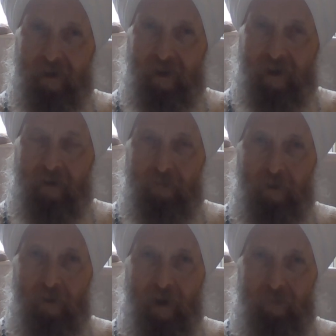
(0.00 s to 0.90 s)
didn't
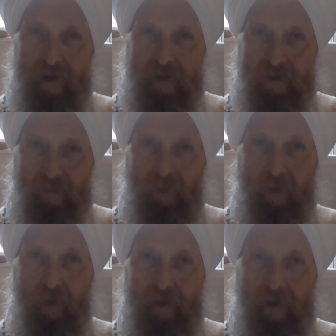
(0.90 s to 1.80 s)
feel that was the
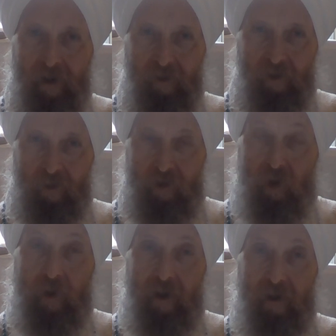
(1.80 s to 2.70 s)
right thing to do.
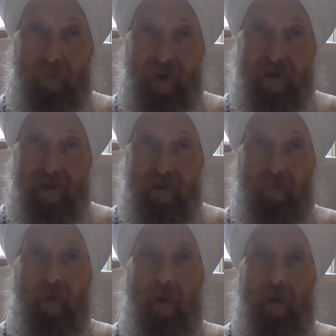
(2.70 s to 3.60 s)
So he didn't pass
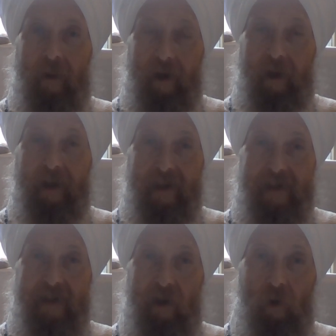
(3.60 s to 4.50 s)
the
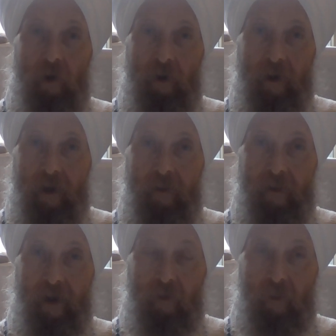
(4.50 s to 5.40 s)
legacy on in
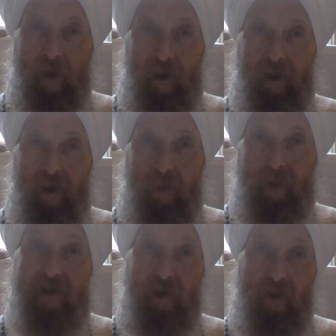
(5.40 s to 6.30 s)
that way. He
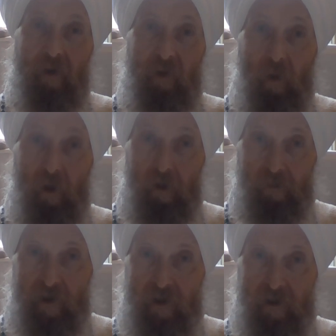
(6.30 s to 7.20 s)
passed it on to all
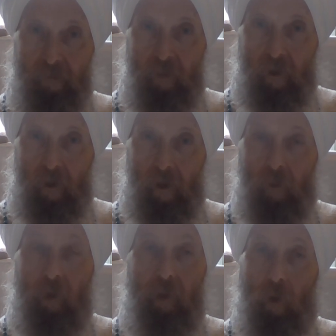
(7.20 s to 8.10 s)
of us
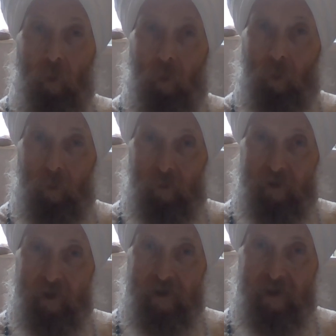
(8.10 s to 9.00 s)
with no
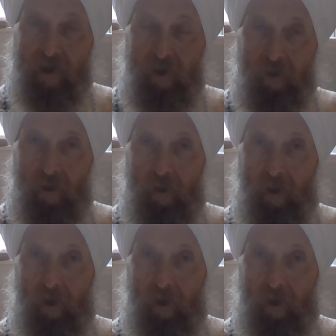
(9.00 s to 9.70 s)
successor,